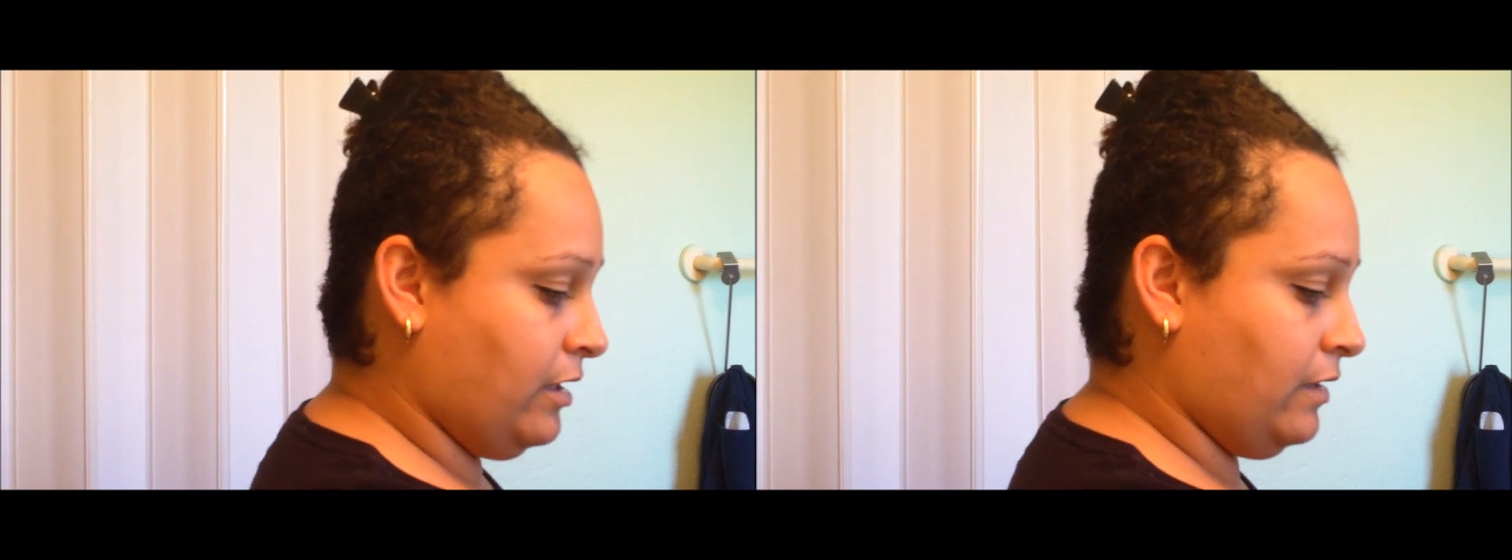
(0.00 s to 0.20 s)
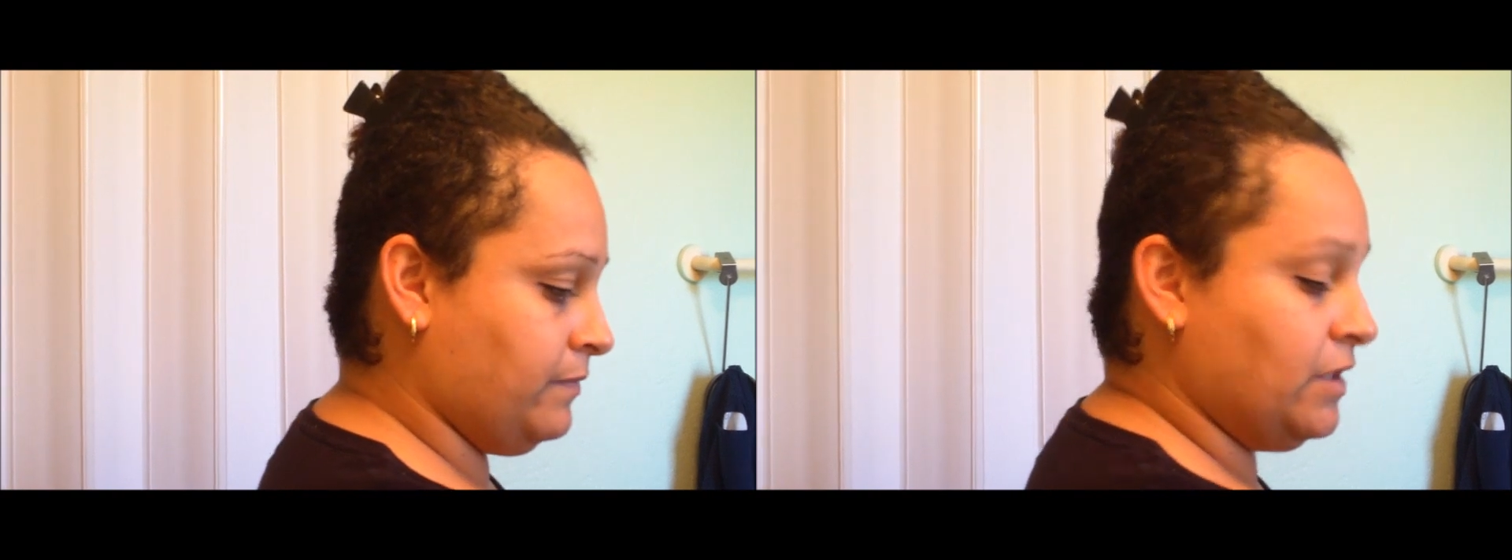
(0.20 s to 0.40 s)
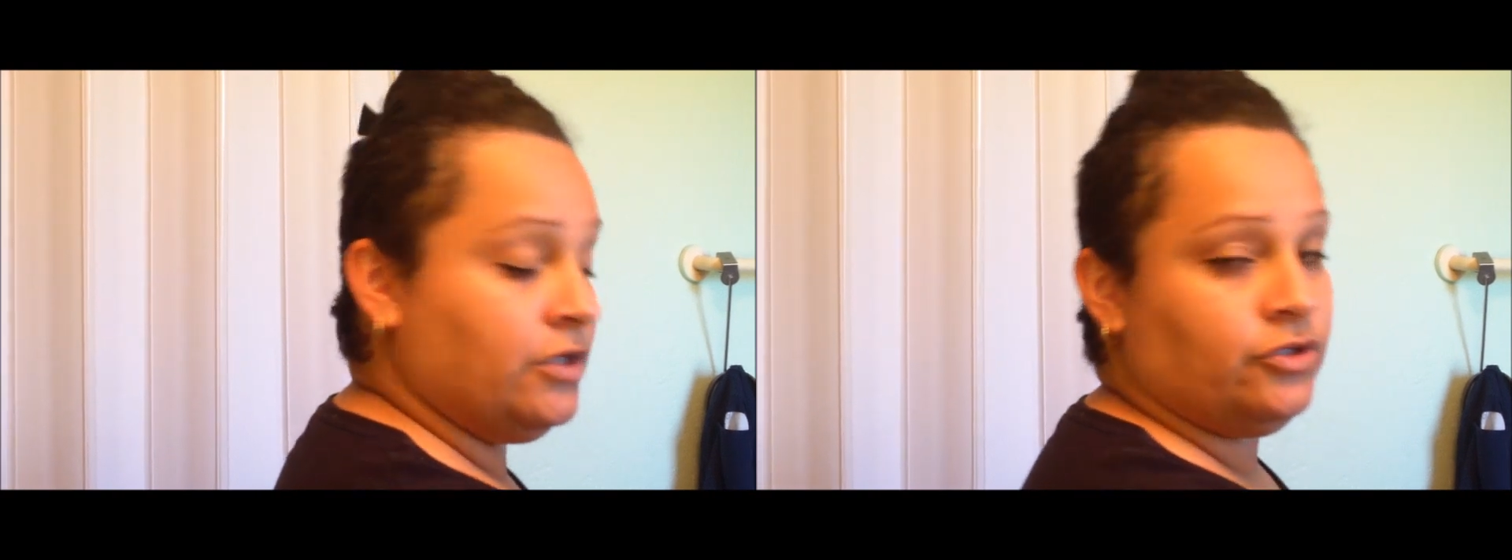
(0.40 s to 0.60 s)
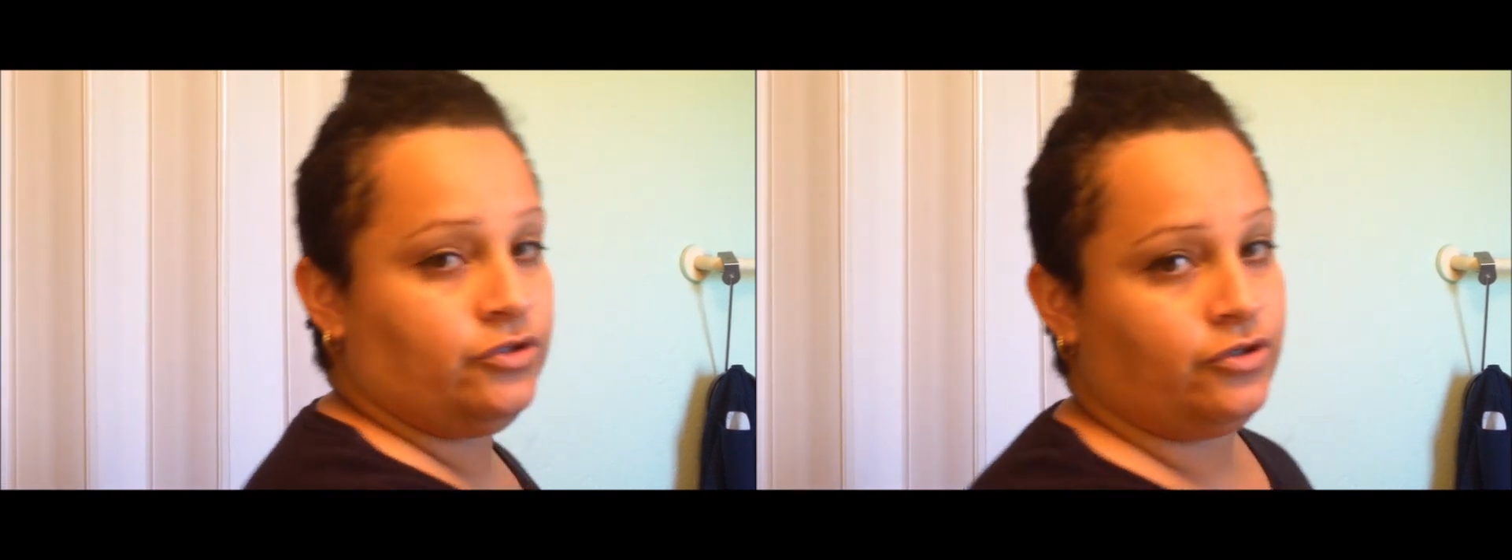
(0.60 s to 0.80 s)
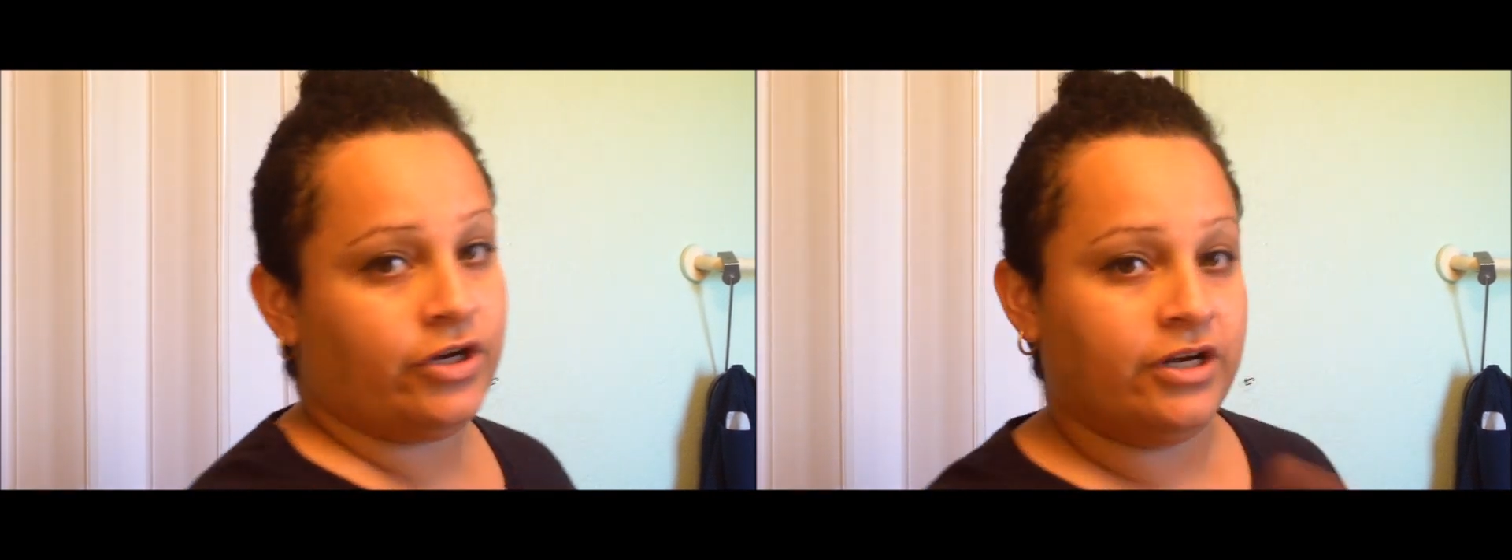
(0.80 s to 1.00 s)

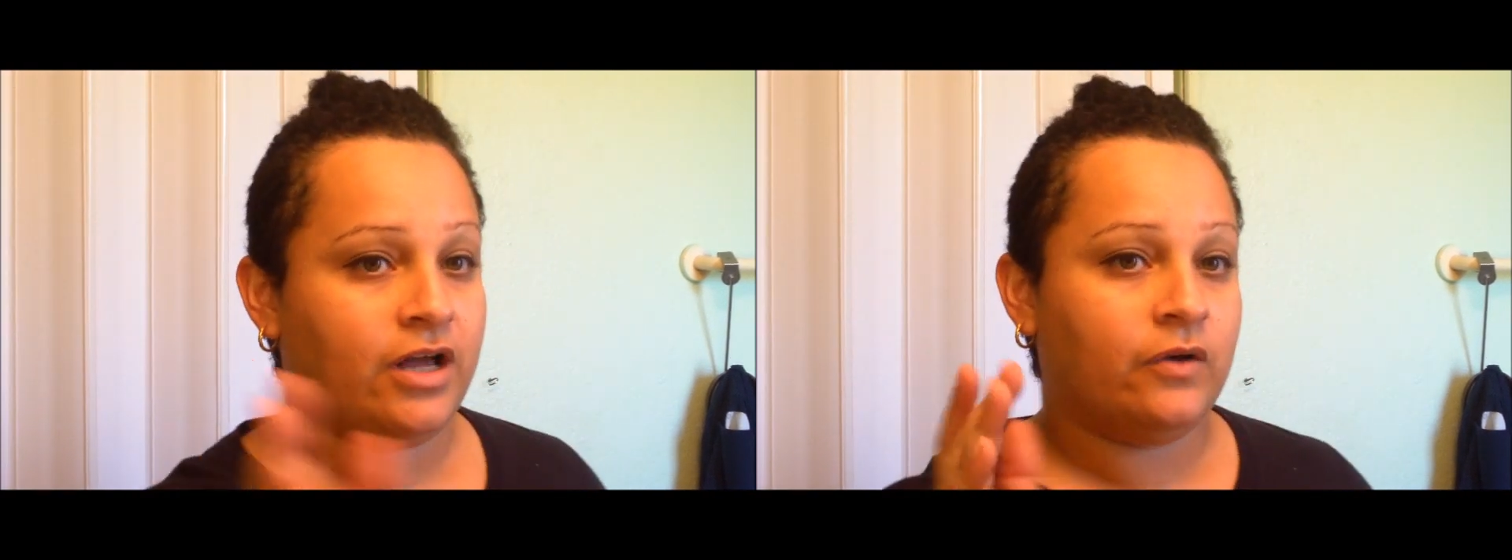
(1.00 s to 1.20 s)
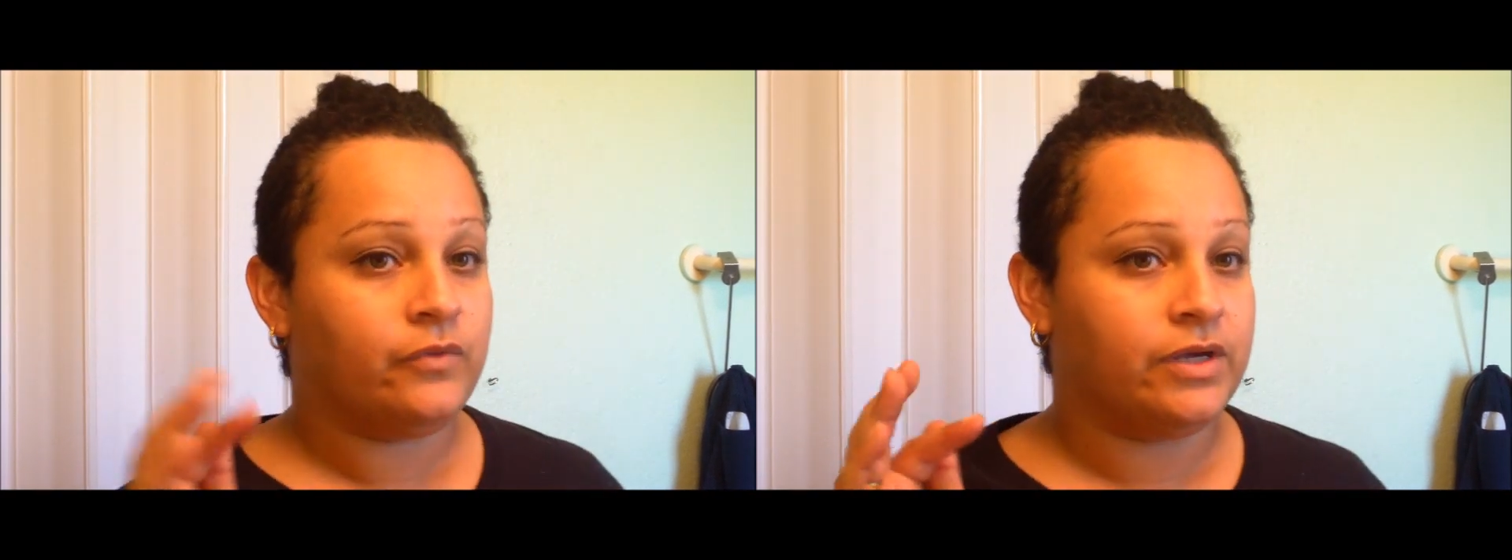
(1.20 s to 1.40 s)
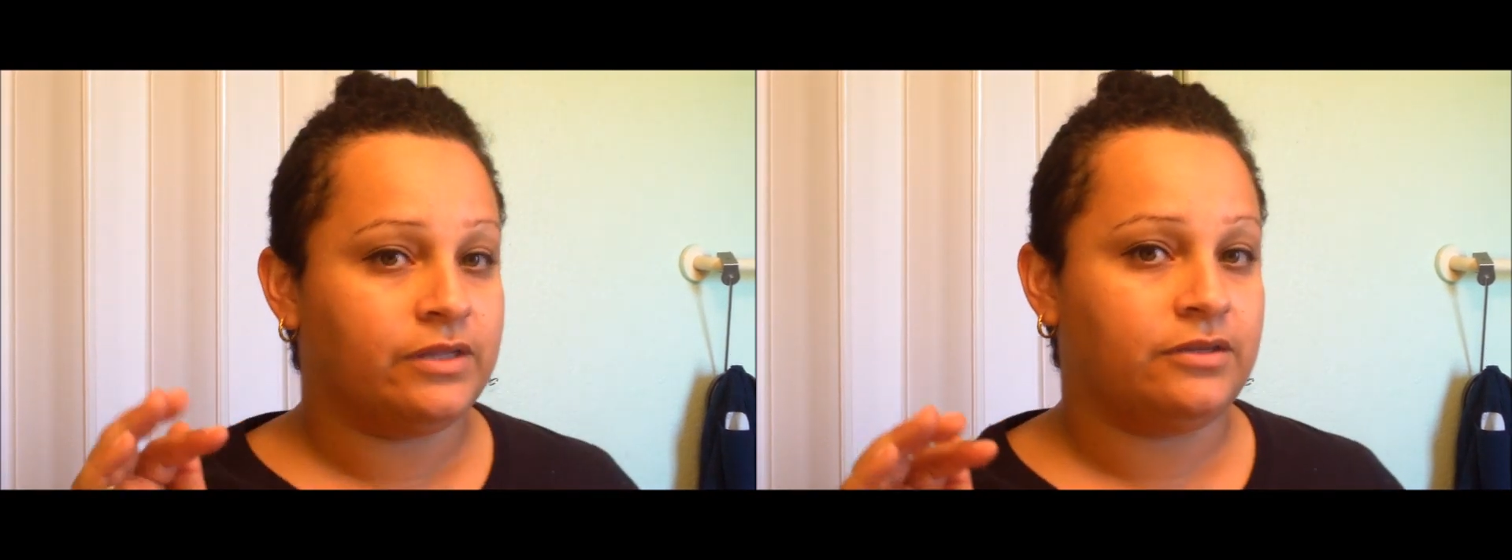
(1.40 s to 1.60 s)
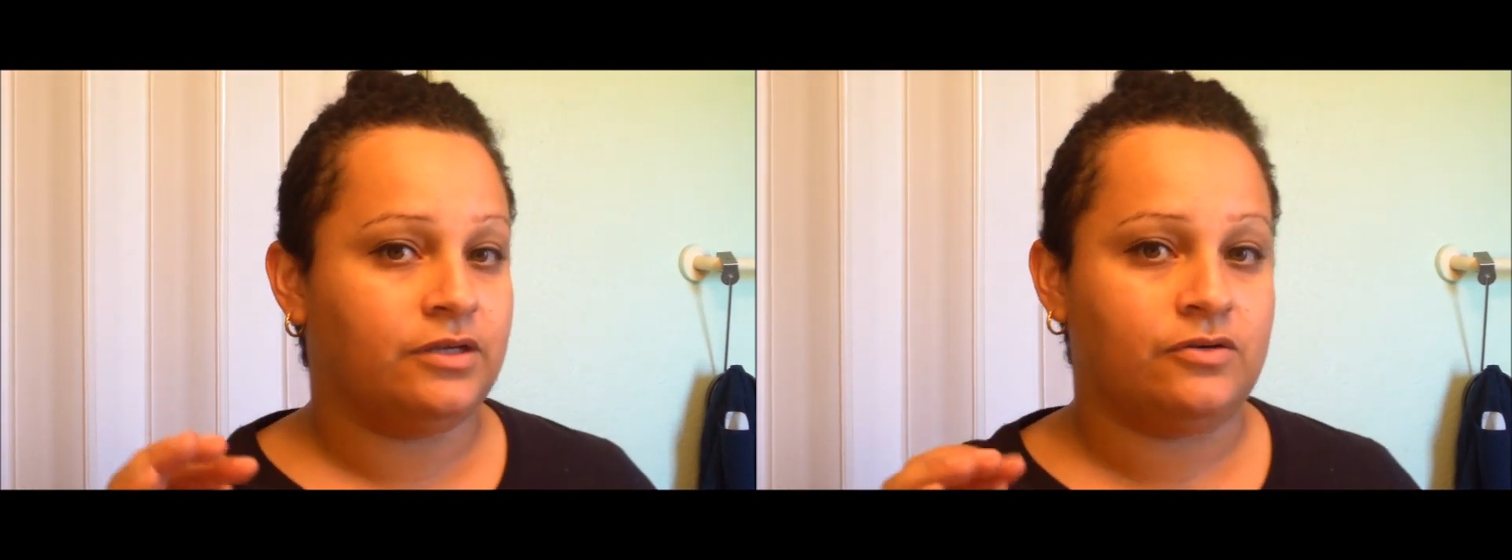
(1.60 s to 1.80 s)
out with,